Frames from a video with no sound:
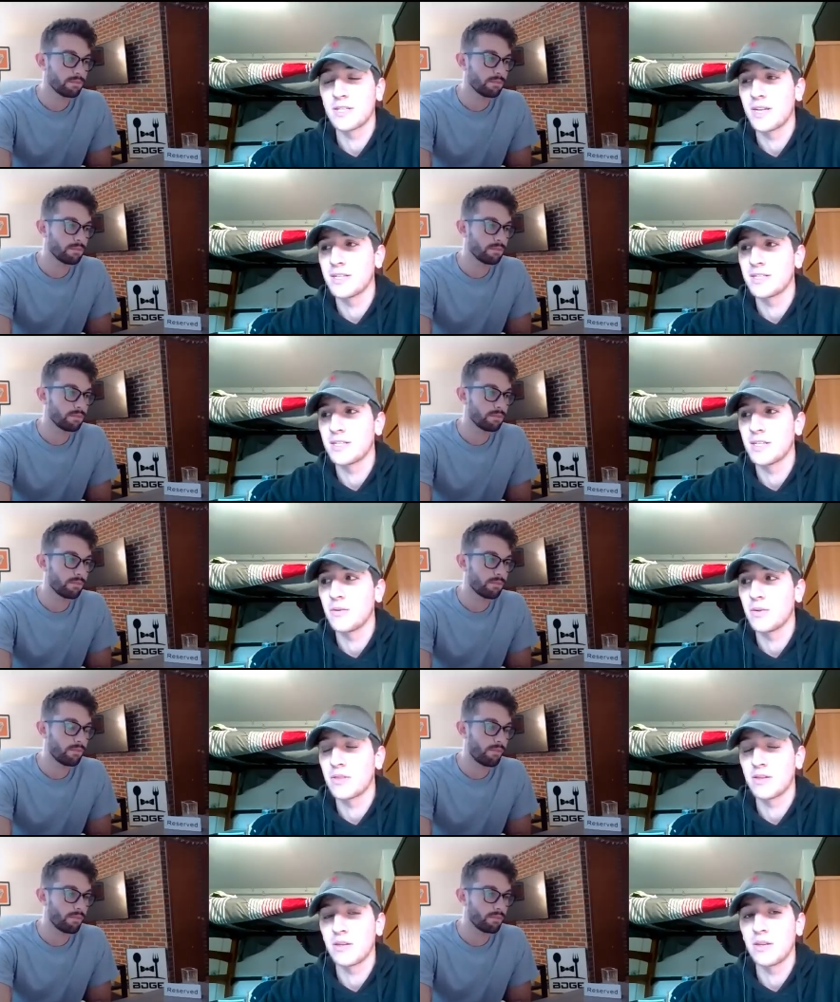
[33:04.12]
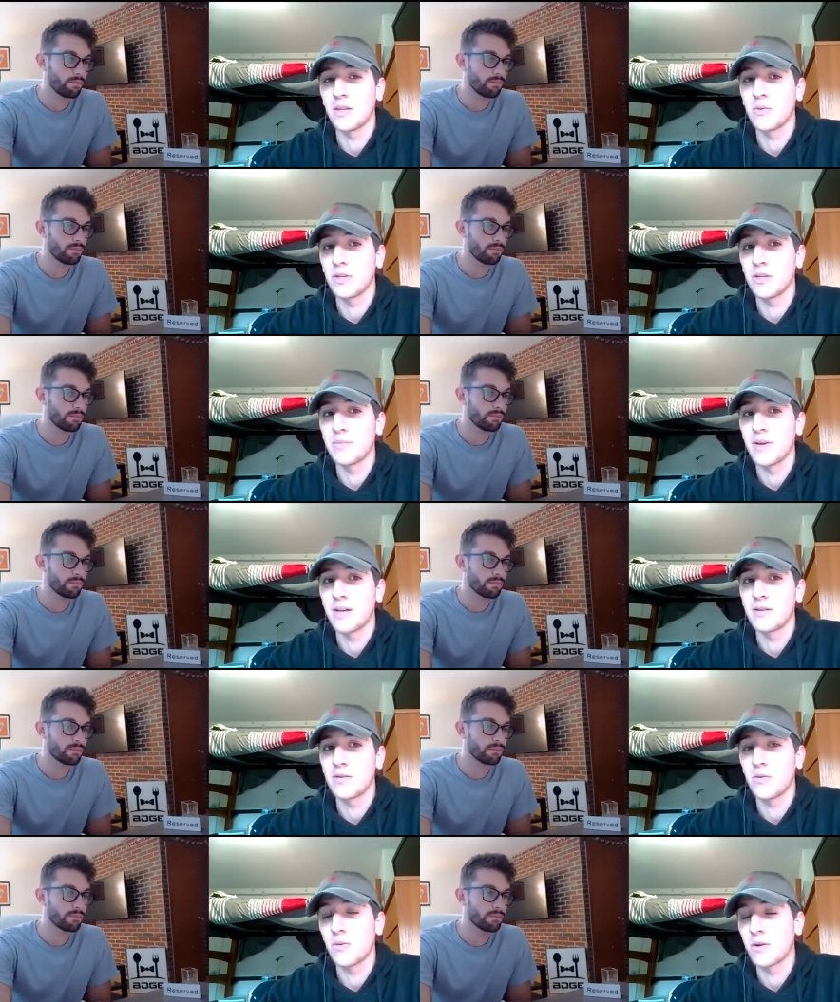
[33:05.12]
Speaker 1: in Tennessee with an equally bad
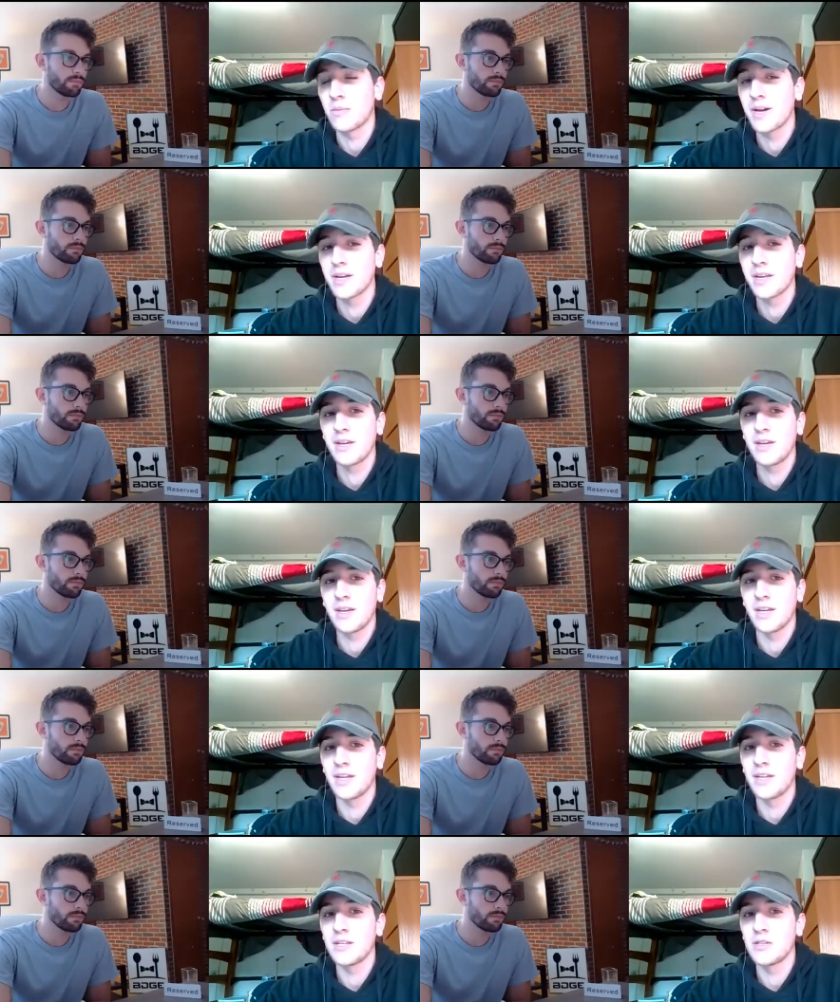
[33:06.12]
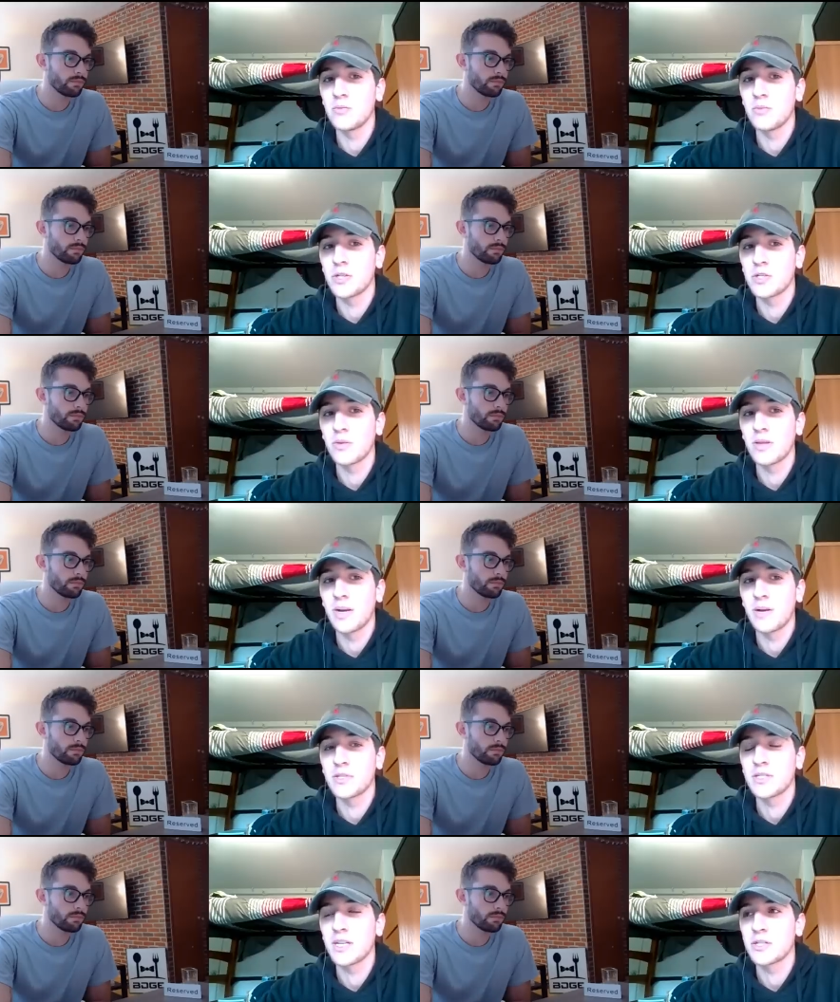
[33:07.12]
quarterback, and he didn't do much with it. And
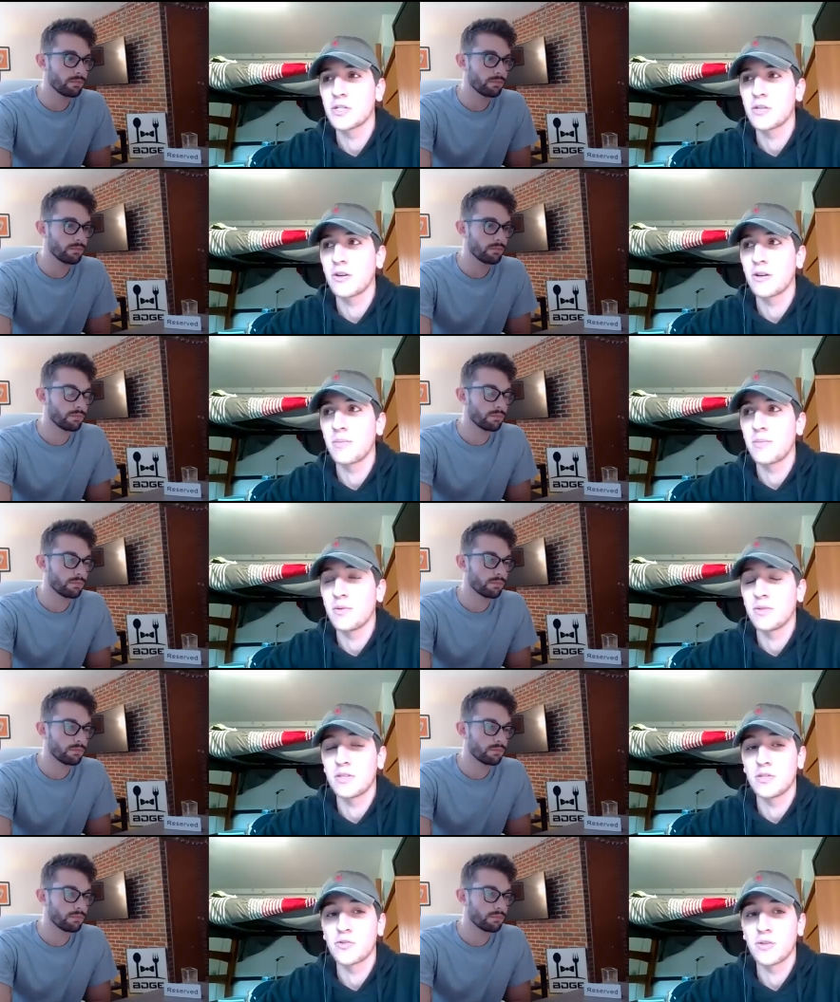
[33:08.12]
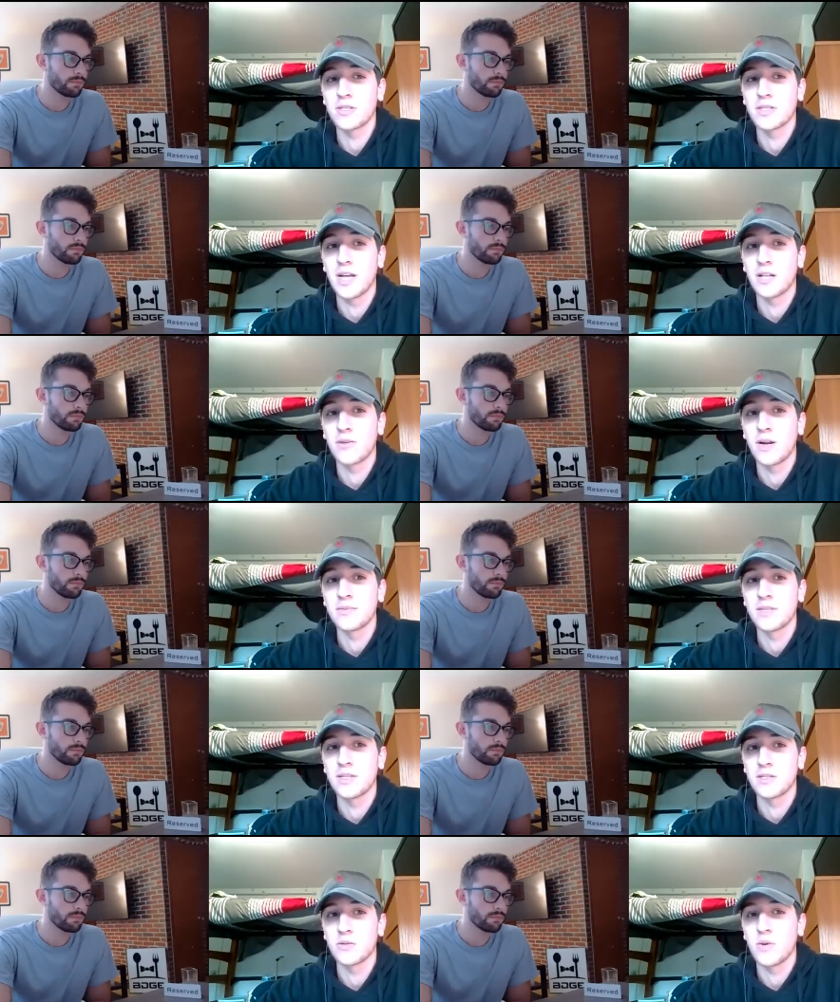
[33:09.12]
I'm just not sure you're gonna be able to trust Allen
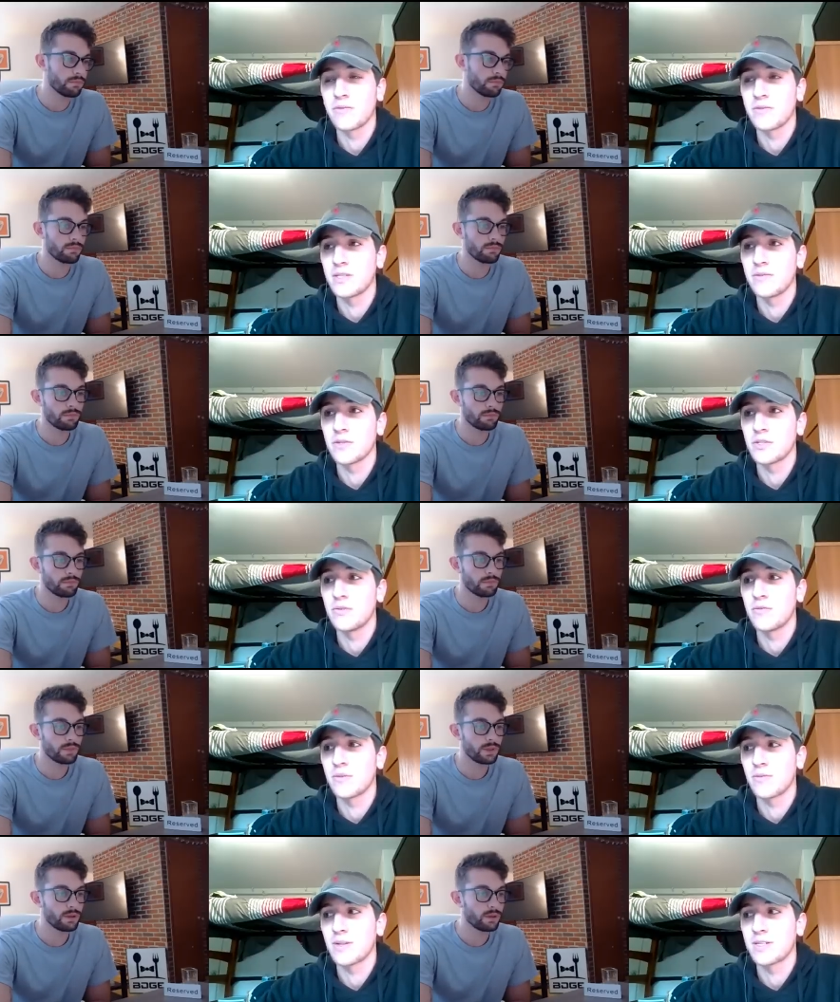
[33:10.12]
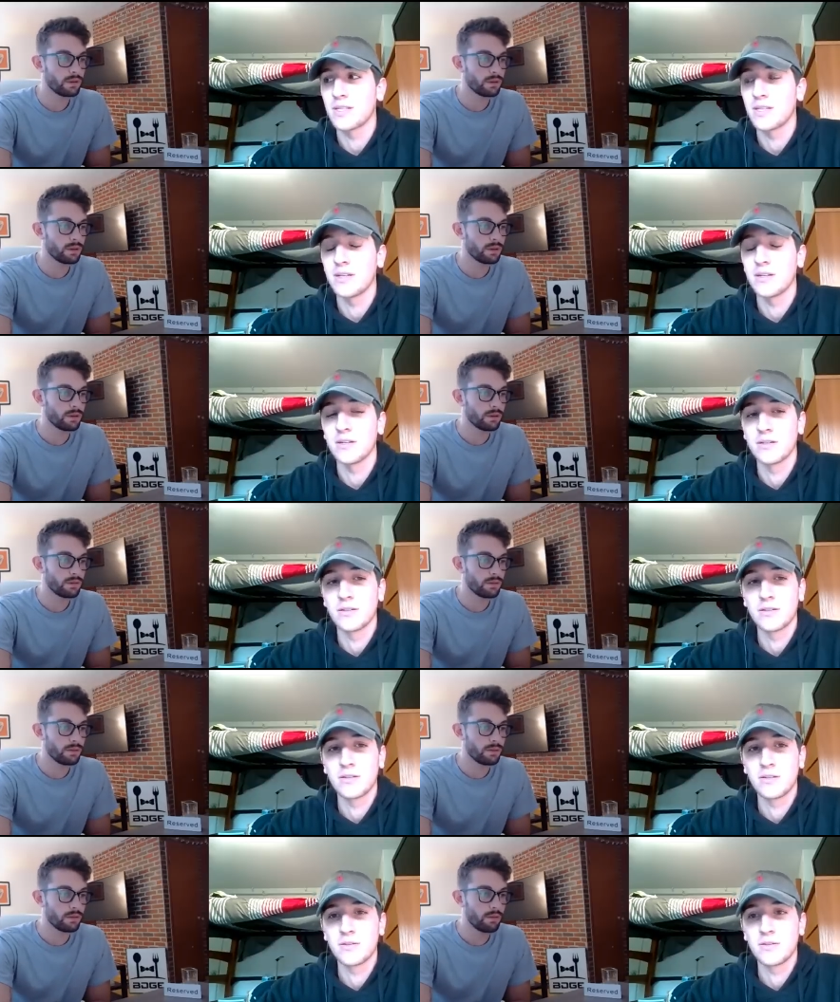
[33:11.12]
Robinson as
Speaker 2: a wide receiver too for the rest of the year.
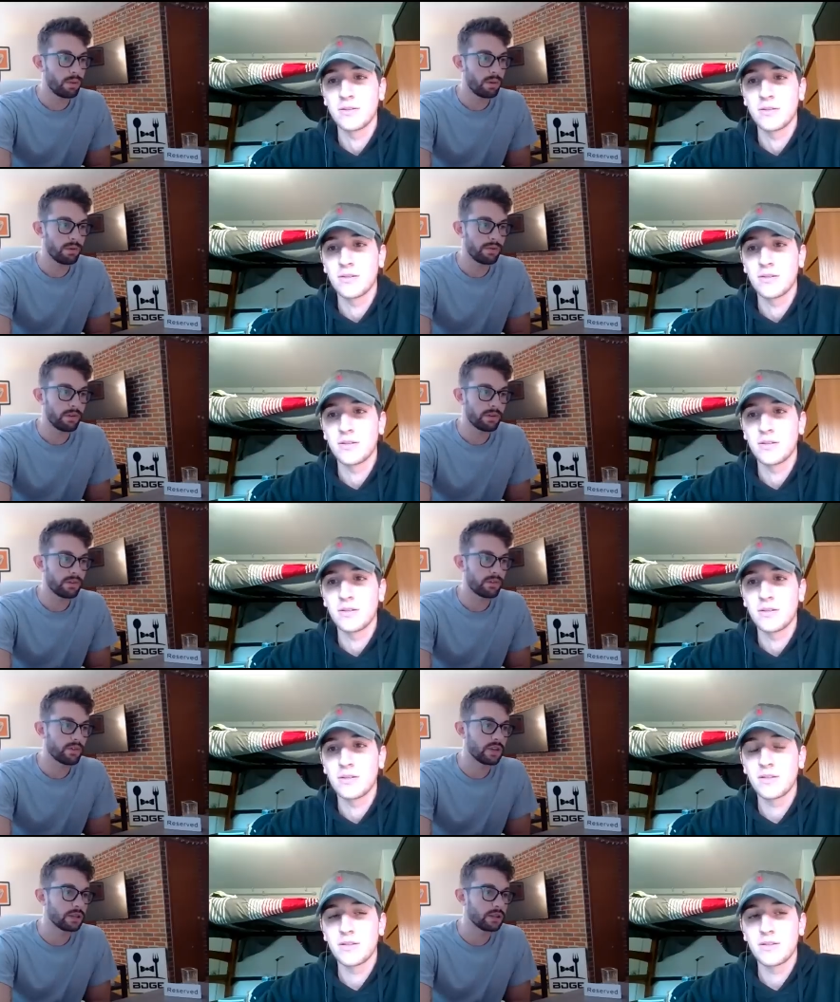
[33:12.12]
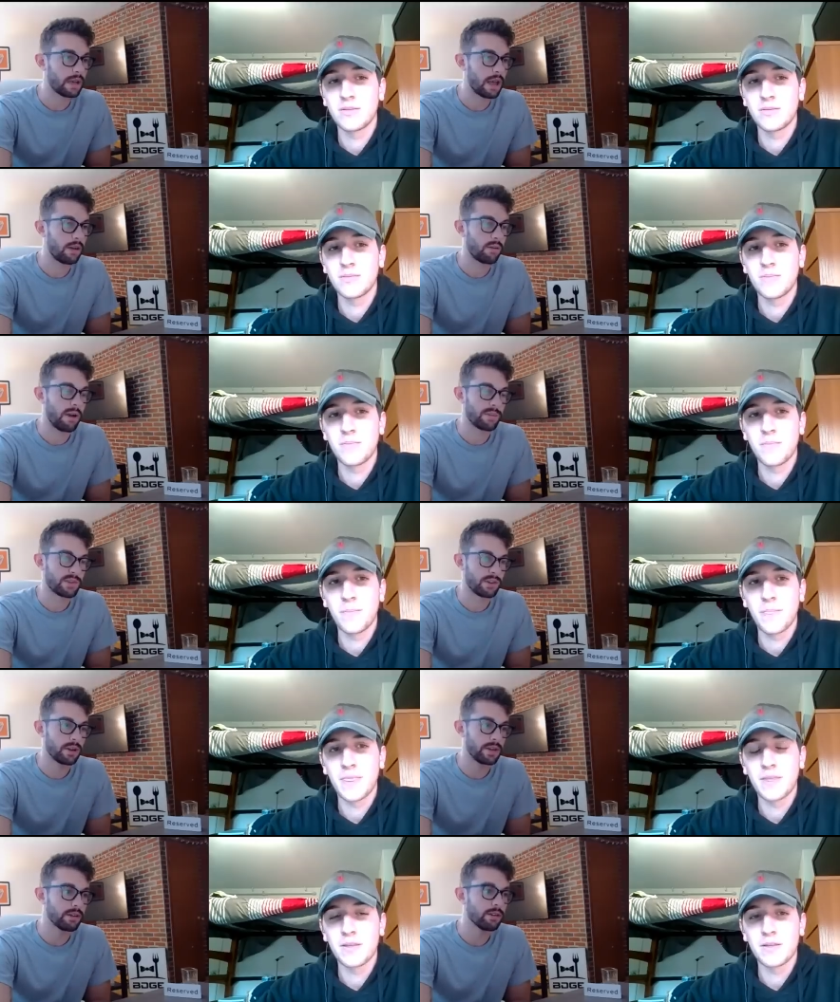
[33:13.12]
But we've also seen Allen Robinson already
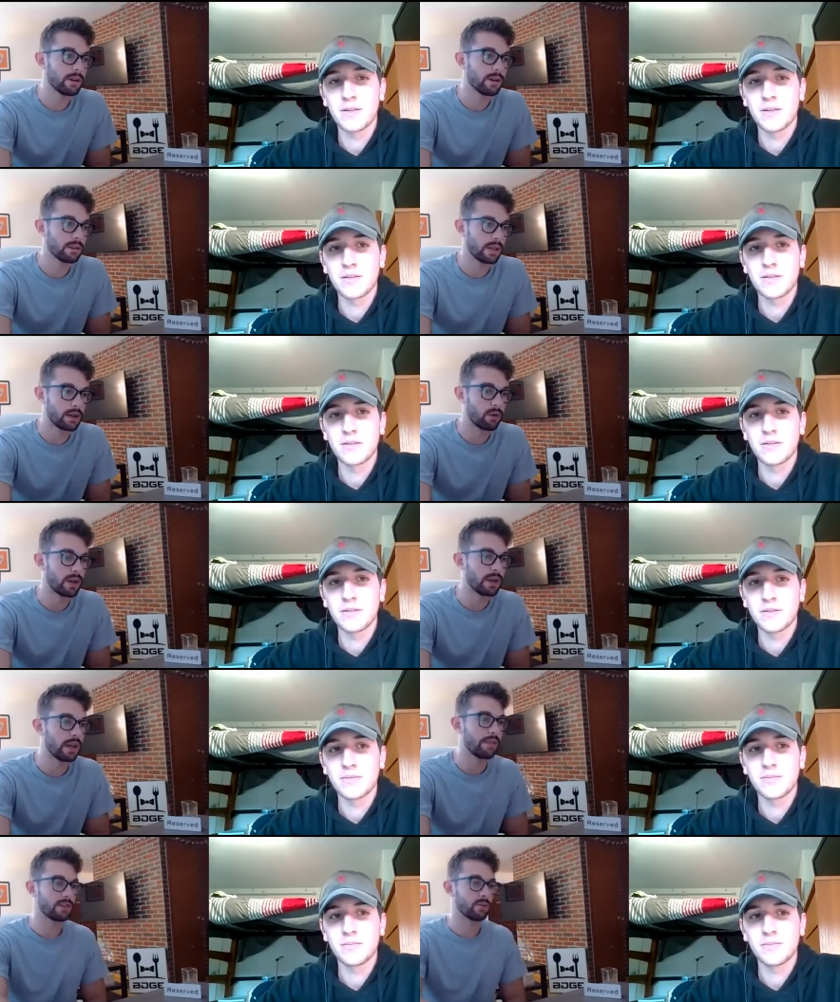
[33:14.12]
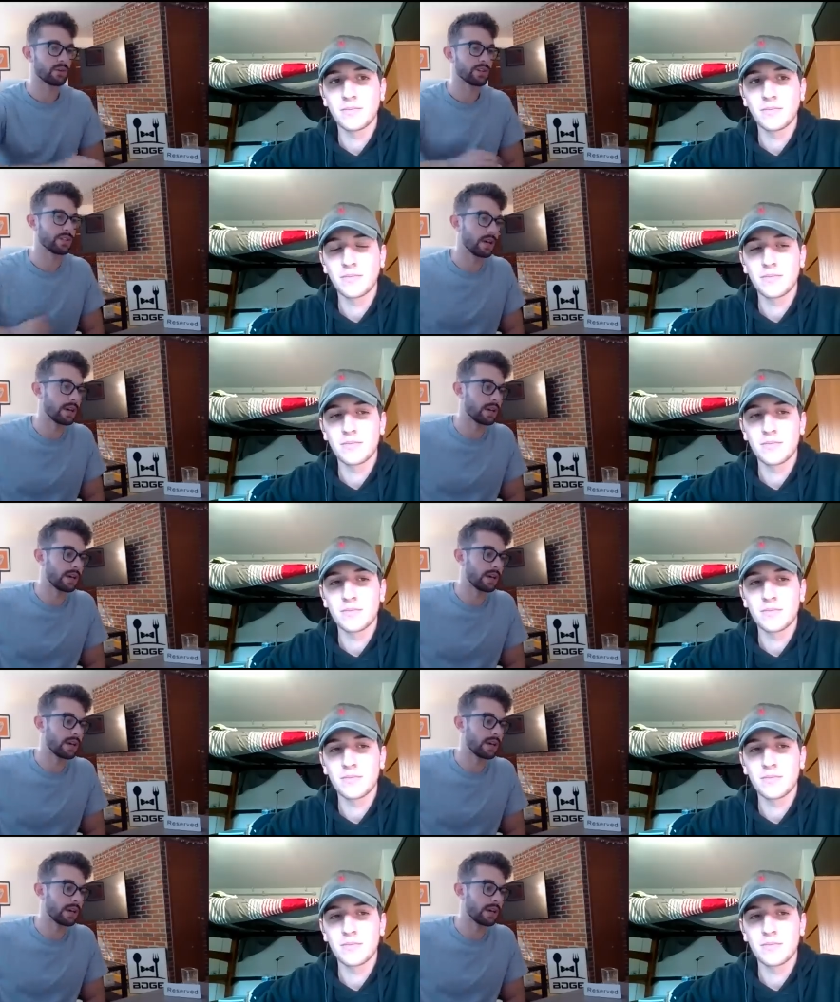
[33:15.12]
do it. Like Corey Davis, we're just like